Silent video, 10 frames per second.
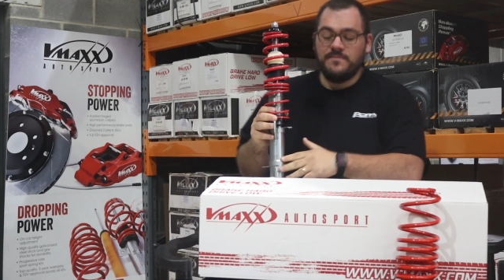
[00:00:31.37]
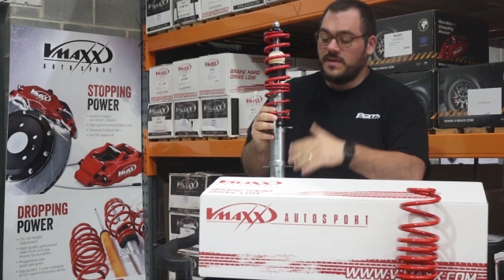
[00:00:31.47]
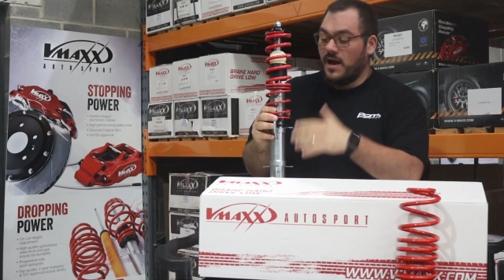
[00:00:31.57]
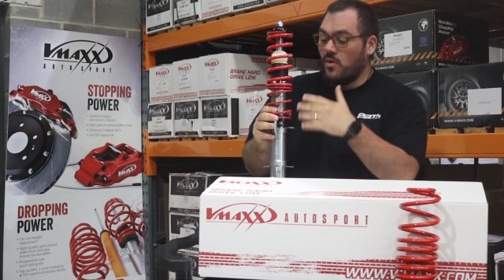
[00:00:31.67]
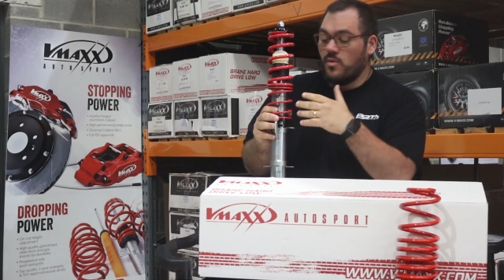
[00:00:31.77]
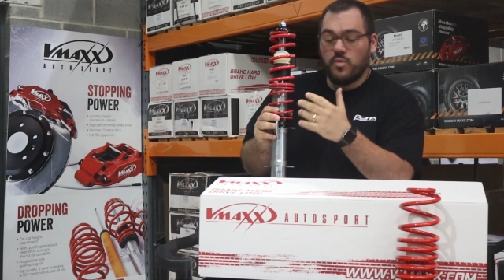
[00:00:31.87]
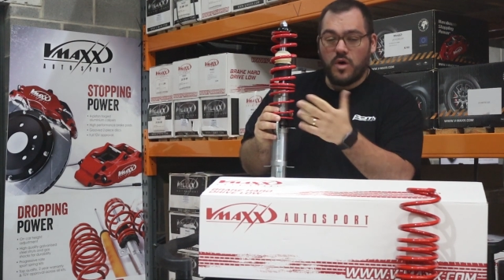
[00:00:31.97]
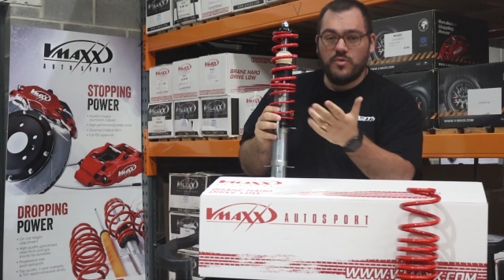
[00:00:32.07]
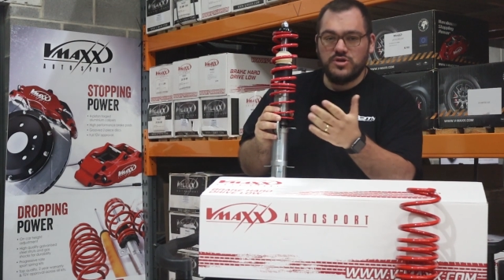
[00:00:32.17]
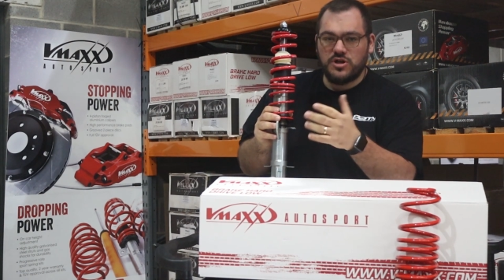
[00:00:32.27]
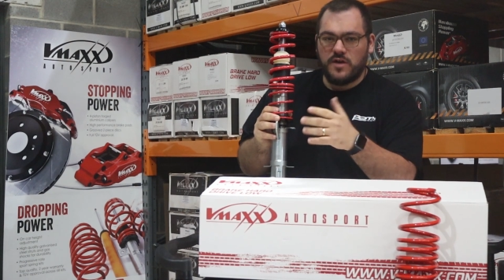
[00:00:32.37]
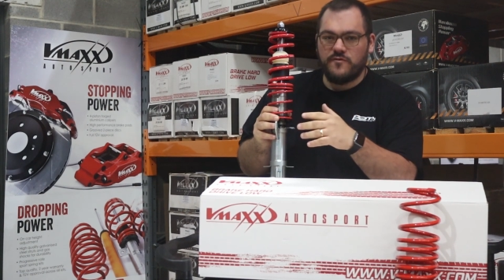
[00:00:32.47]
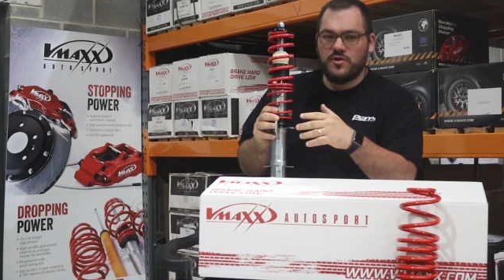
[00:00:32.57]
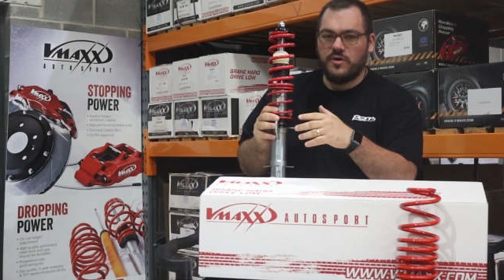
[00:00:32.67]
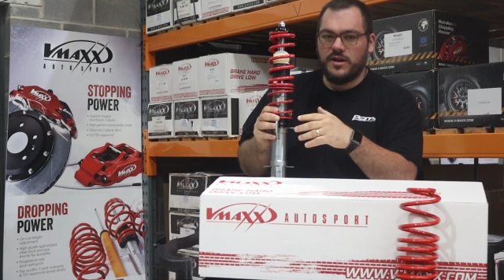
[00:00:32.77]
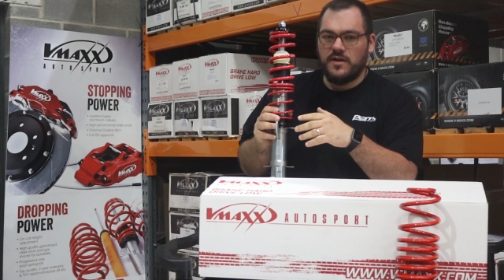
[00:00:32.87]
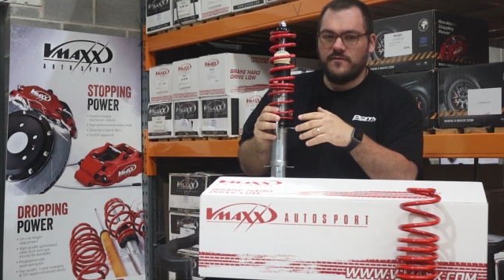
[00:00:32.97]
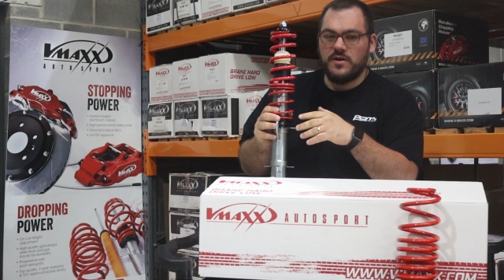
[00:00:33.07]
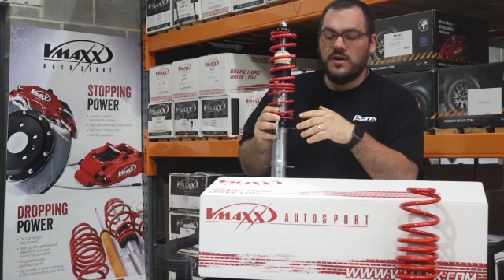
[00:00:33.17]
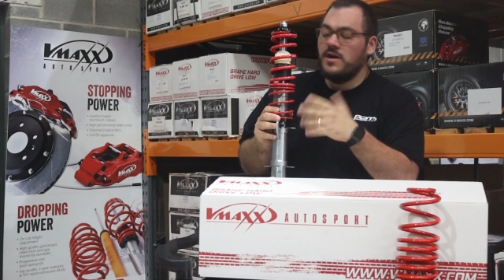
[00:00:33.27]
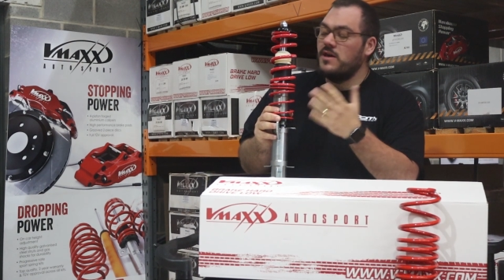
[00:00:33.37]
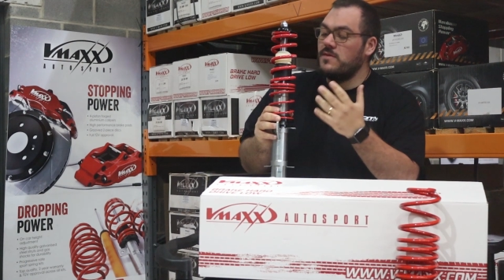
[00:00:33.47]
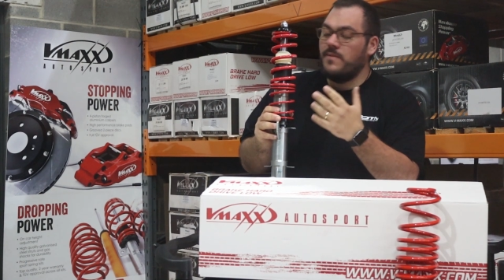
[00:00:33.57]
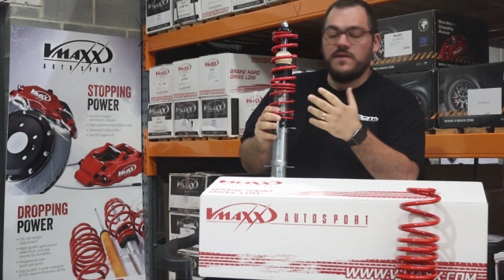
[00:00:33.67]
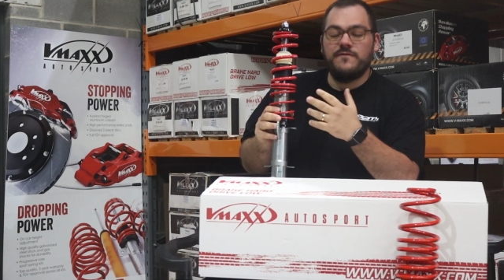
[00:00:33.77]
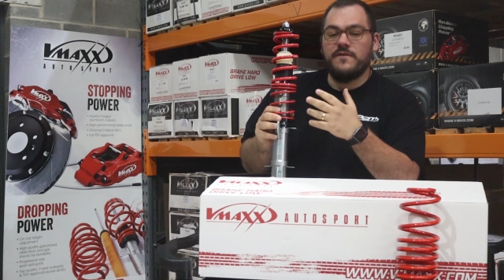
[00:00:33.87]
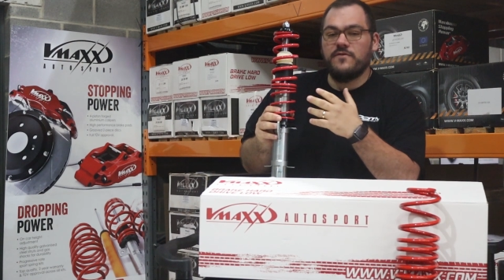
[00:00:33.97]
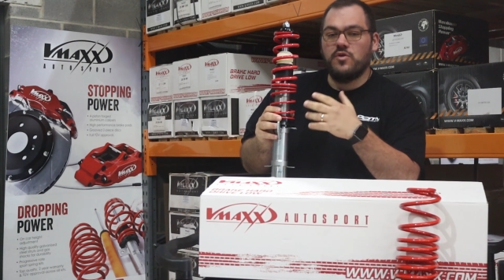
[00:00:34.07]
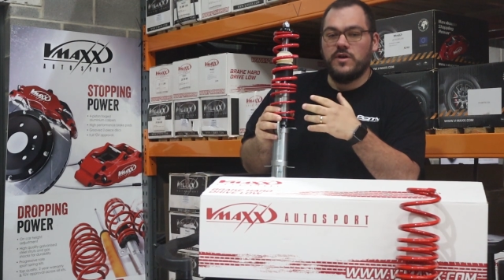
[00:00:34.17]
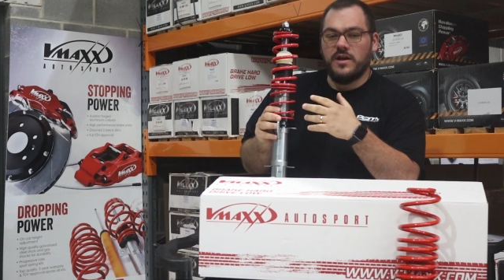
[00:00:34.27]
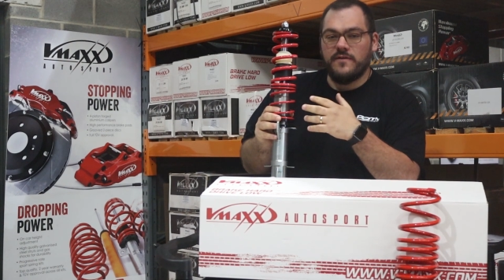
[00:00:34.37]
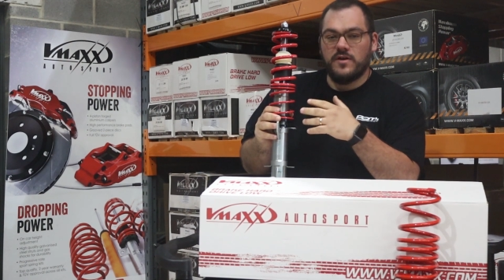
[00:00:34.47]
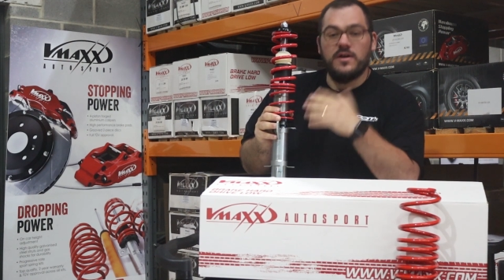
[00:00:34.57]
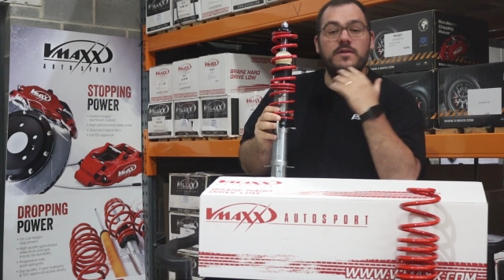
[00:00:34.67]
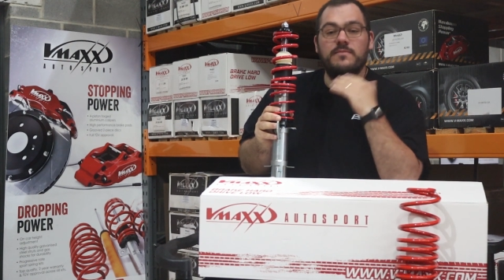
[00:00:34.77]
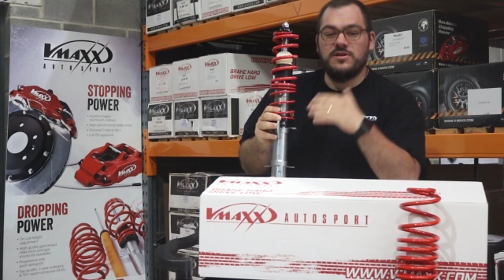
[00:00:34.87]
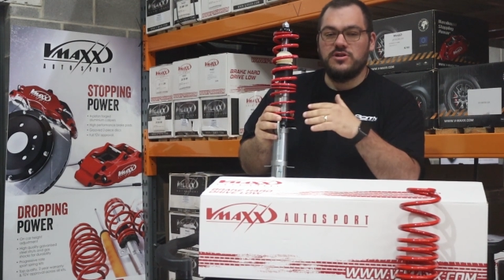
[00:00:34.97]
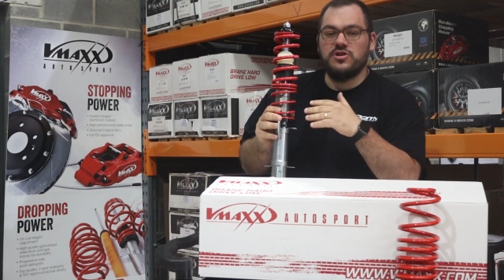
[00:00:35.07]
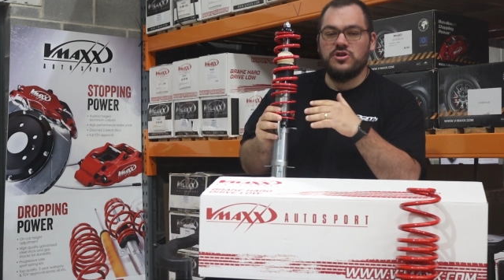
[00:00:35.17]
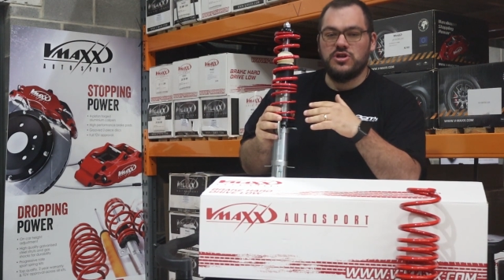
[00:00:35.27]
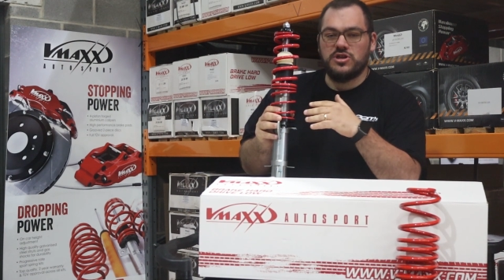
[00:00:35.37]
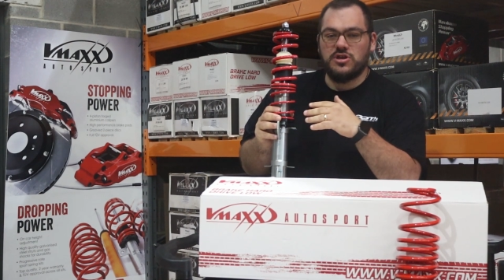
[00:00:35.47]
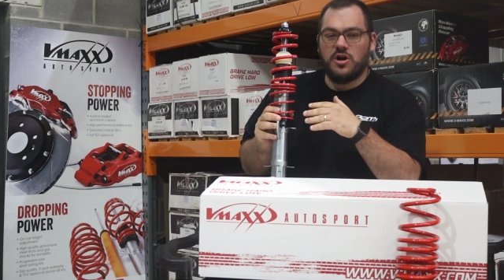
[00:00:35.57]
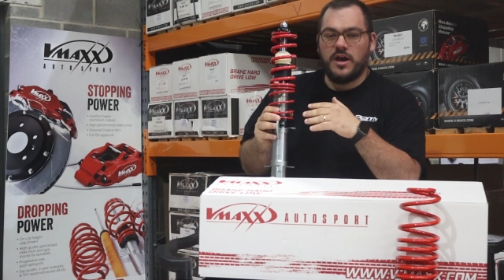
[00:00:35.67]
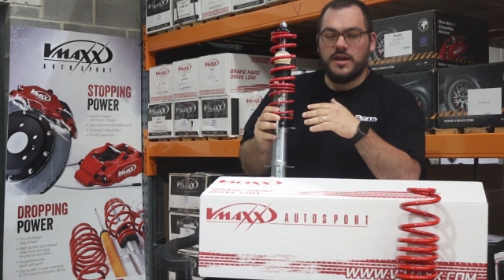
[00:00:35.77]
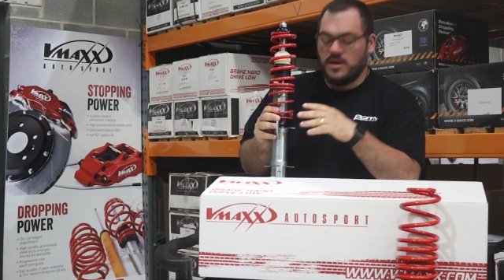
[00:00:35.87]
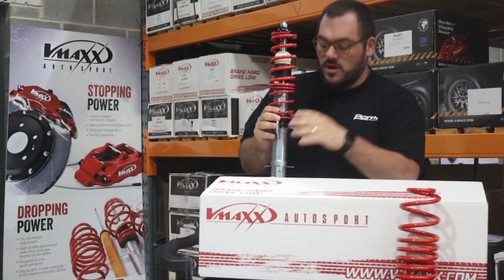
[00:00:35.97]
Now why would you go for a coilover? The benefit of a coilover means you can adjust the height.